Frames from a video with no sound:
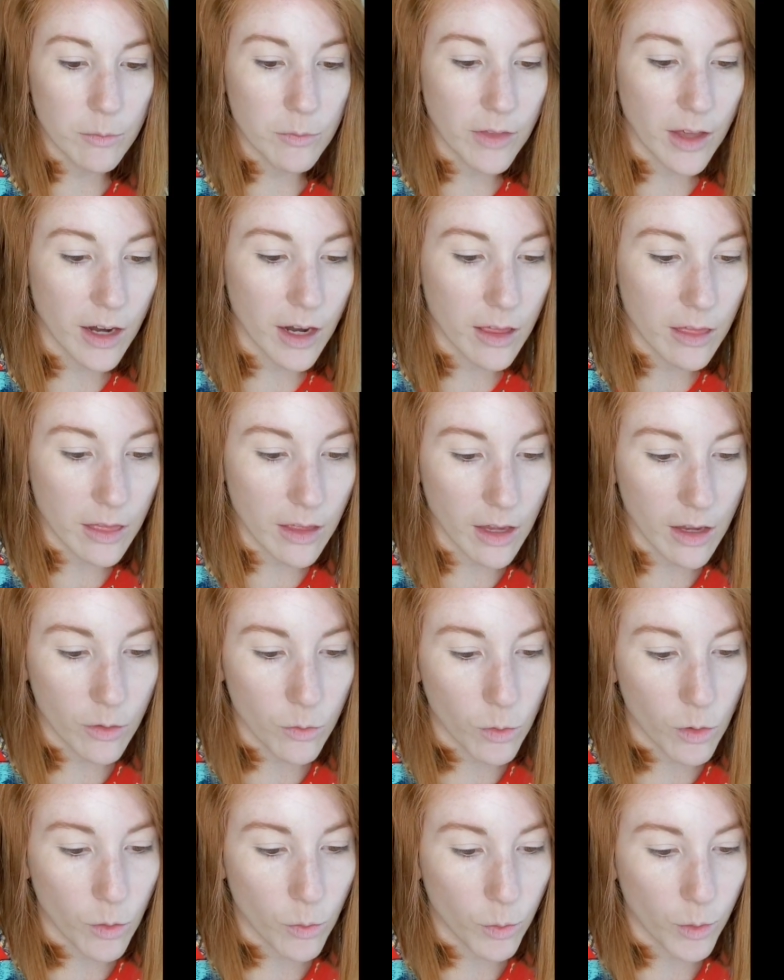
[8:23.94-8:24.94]
that I think
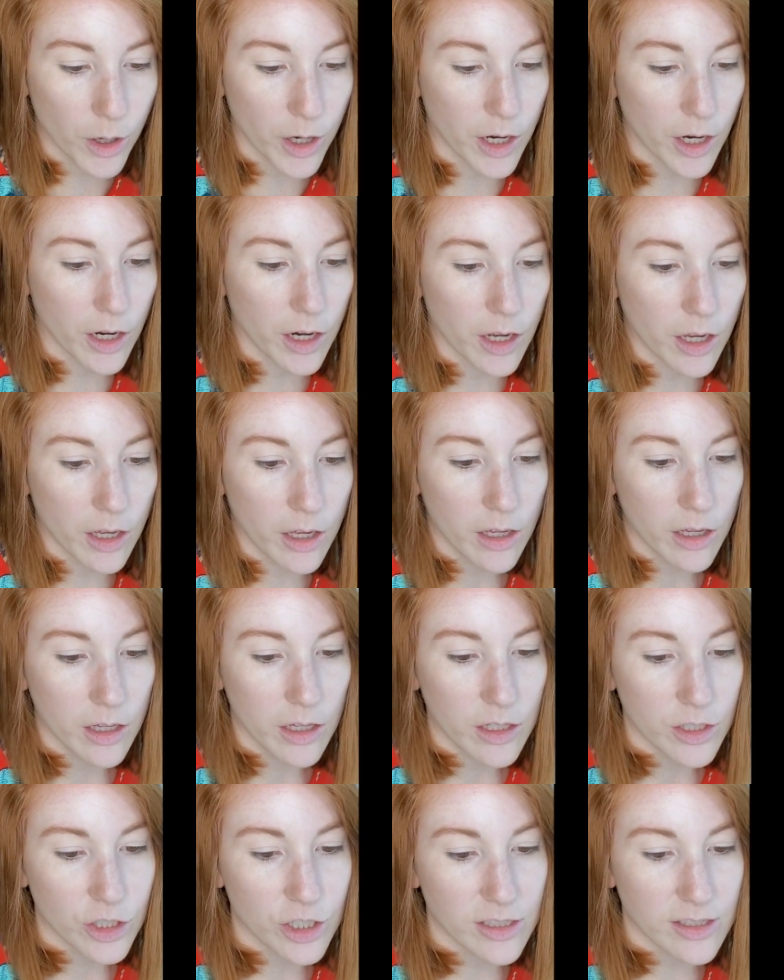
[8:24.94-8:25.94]
will work.
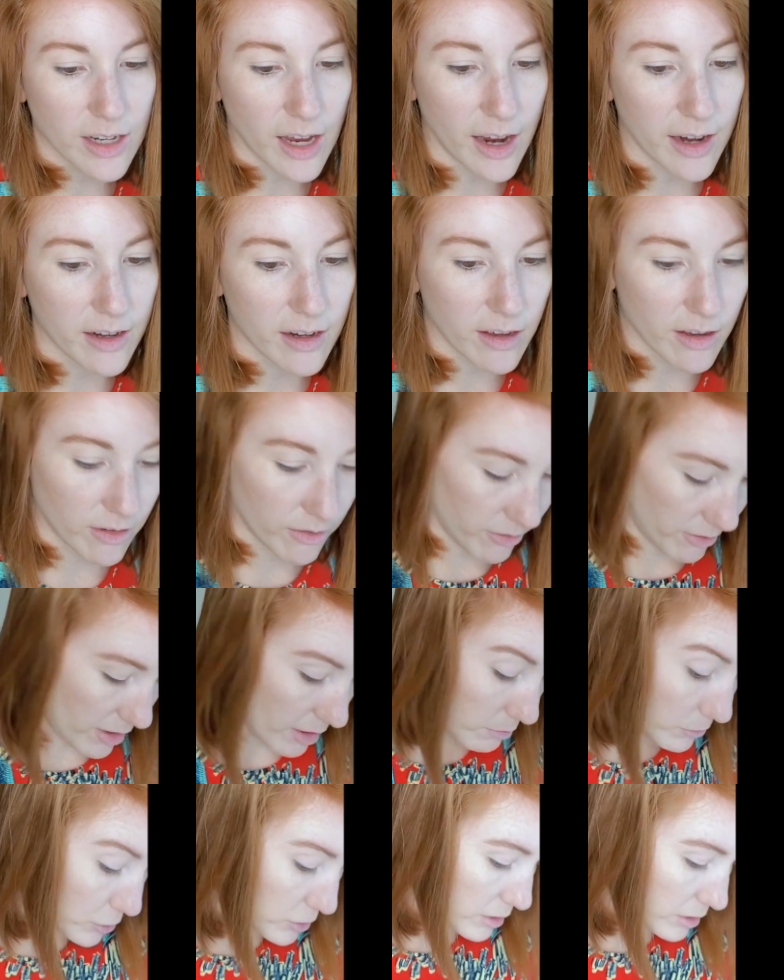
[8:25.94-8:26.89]
Just kind of, I'm just